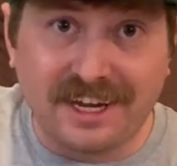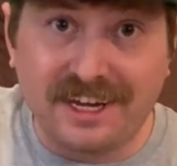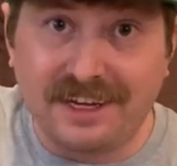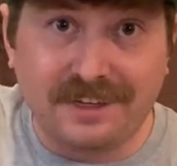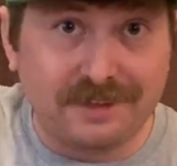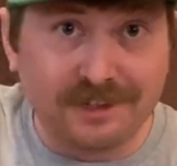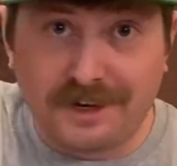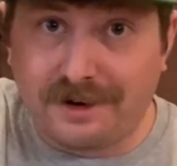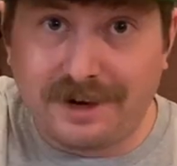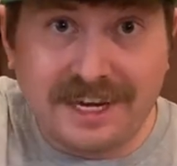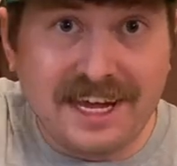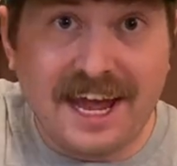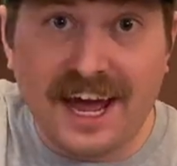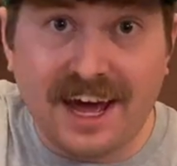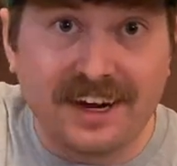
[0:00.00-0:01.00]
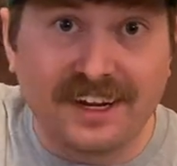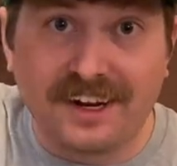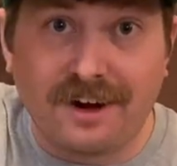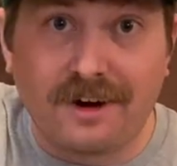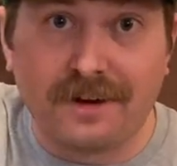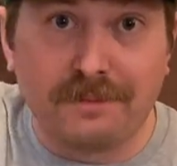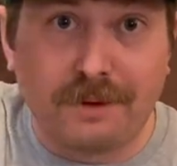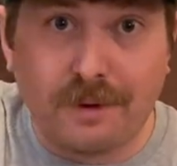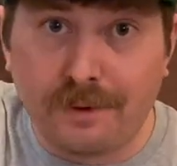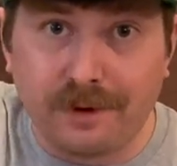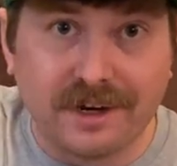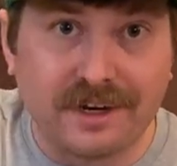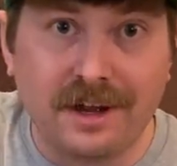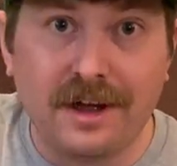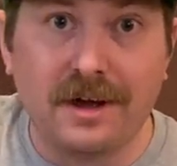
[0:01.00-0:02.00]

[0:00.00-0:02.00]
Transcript: He had it on point.